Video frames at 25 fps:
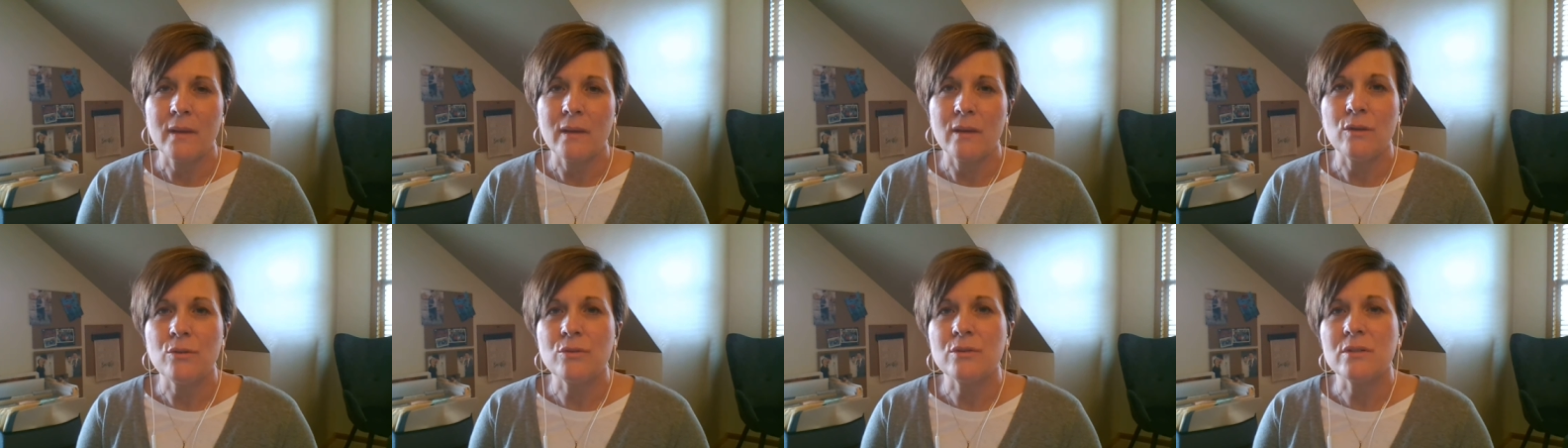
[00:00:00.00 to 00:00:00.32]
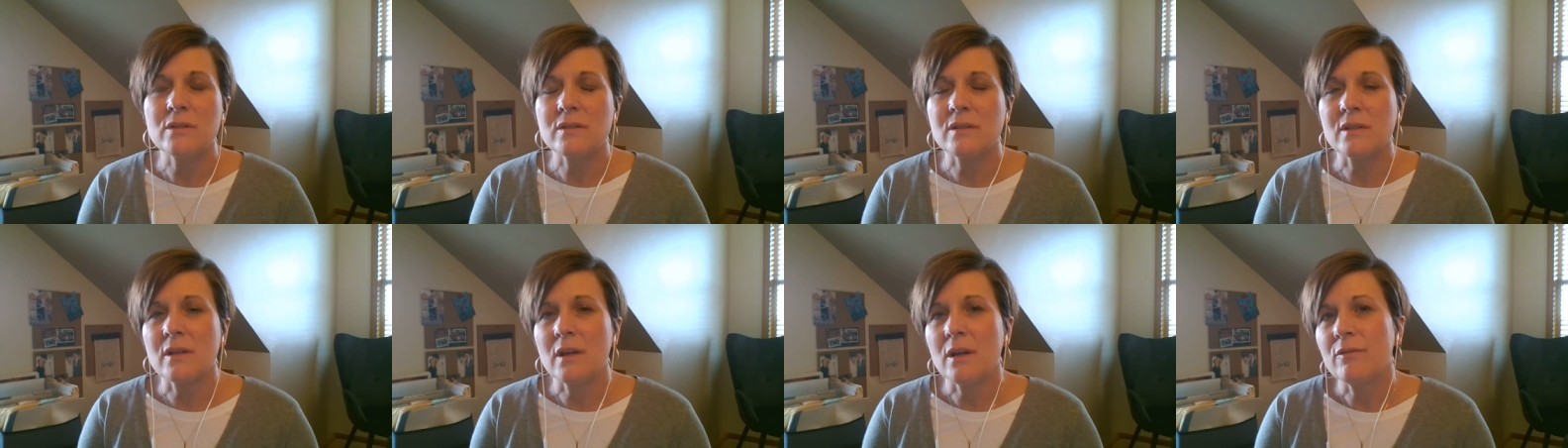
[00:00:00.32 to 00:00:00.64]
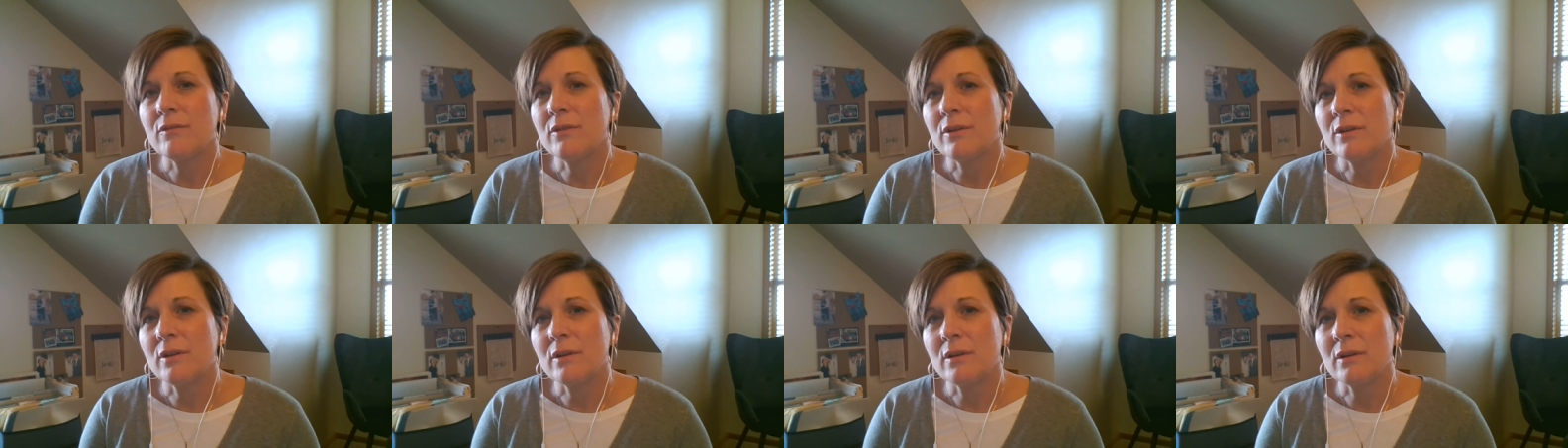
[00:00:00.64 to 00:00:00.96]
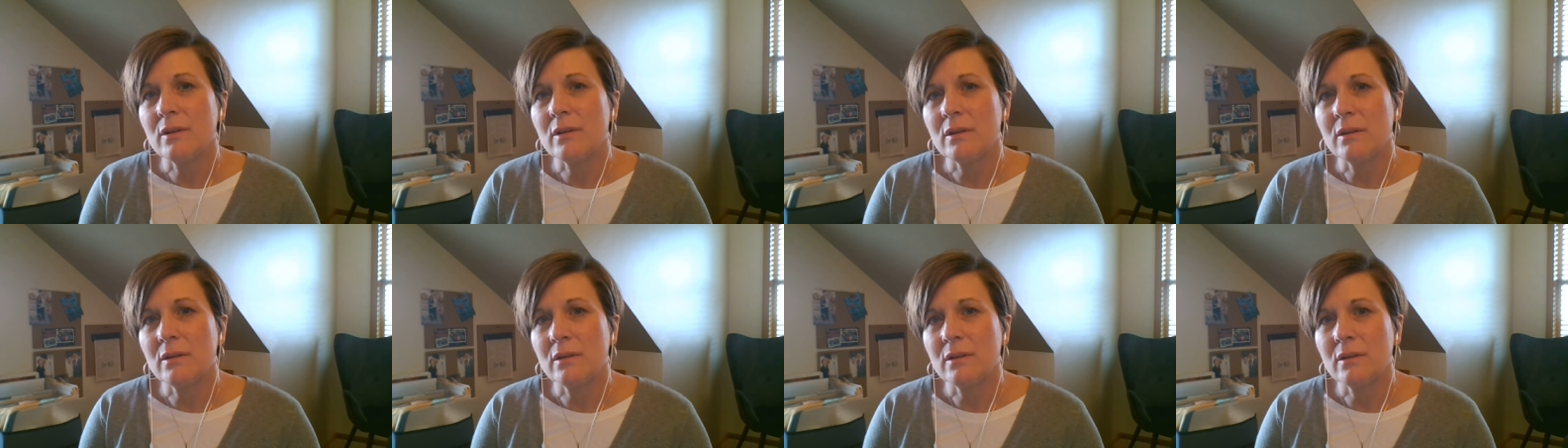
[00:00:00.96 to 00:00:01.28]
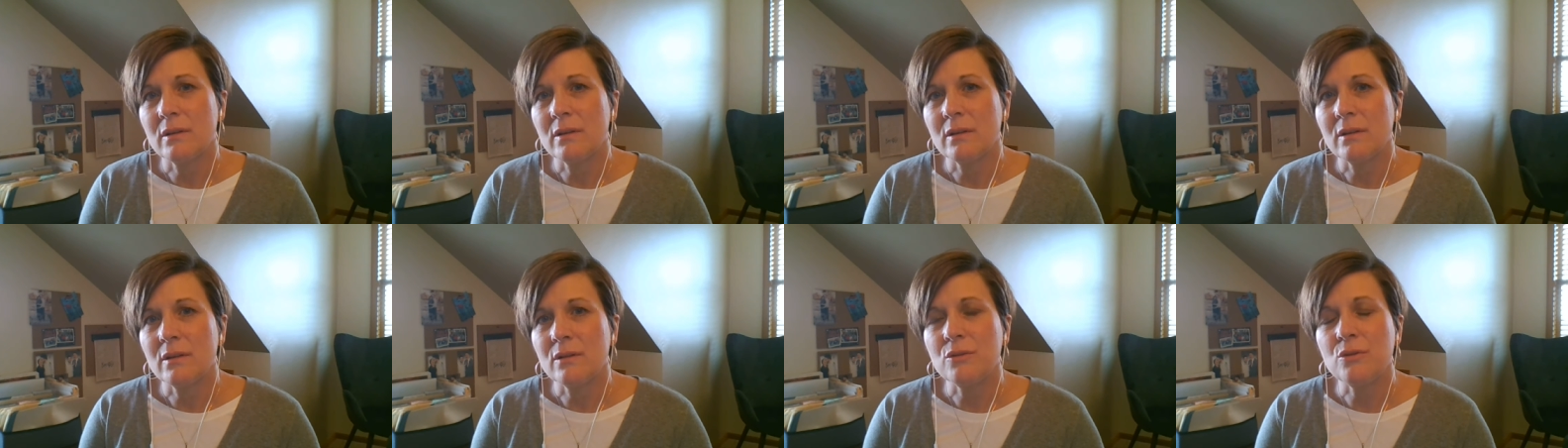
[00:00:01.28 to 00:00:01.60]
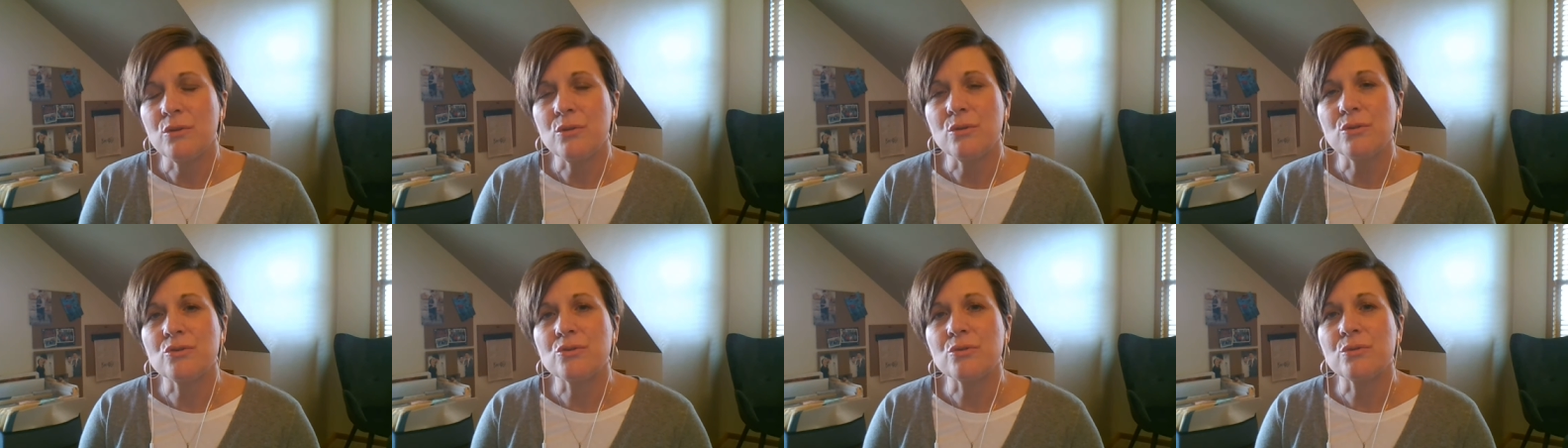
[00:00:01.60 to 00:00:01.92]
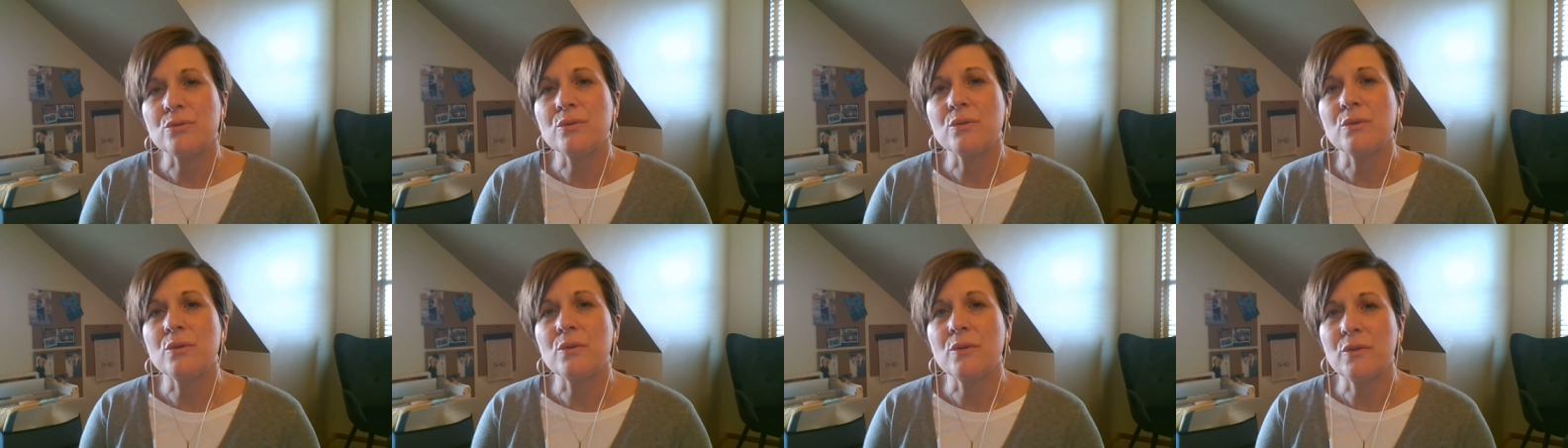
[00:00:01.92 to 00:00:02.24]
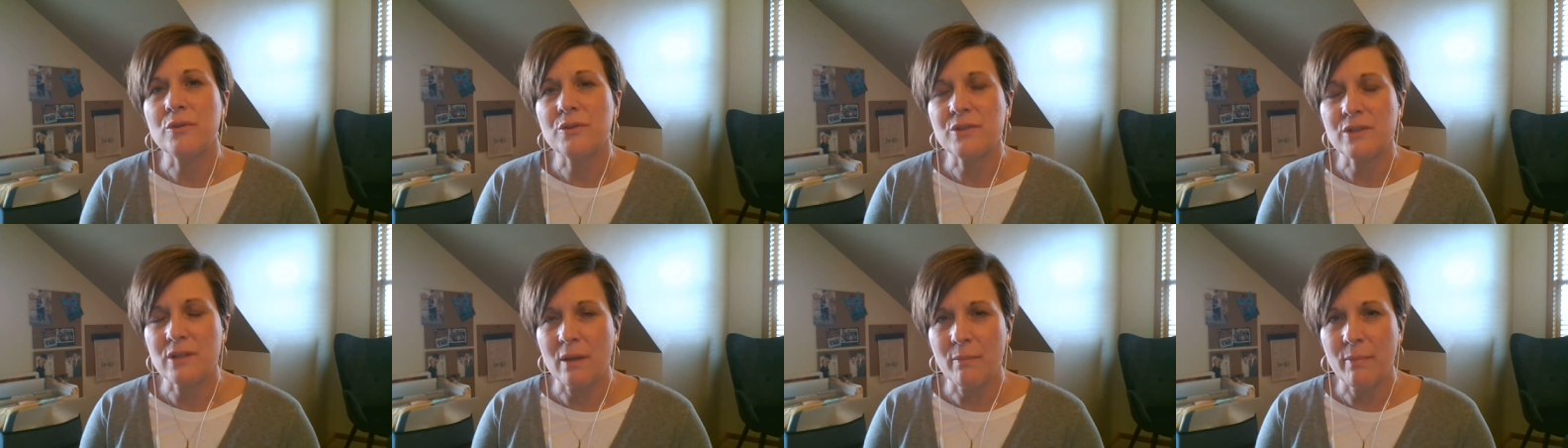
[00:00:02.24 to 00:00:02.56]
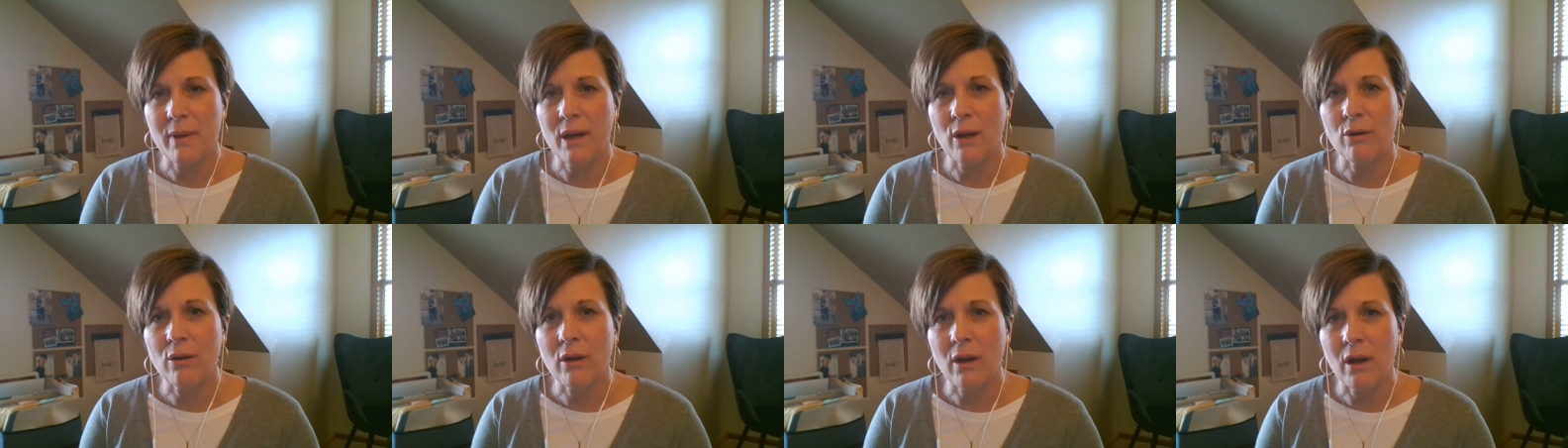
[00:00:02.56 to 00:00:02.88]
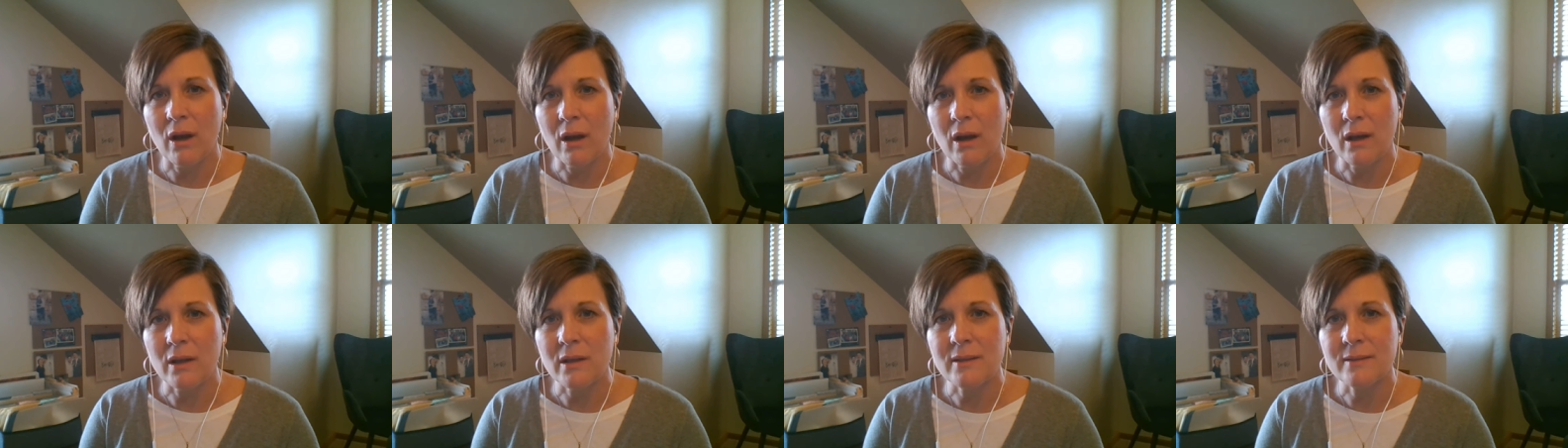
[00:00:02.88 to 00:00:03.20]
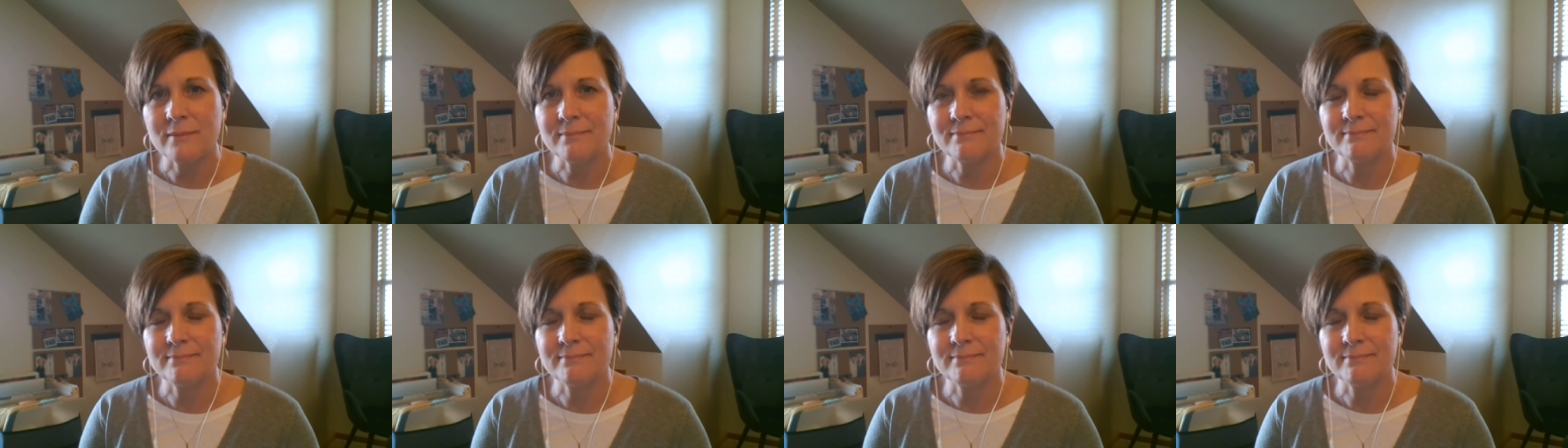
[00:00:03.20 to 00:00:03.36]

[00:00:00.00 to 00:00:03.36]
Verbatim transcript: you discover new truths about God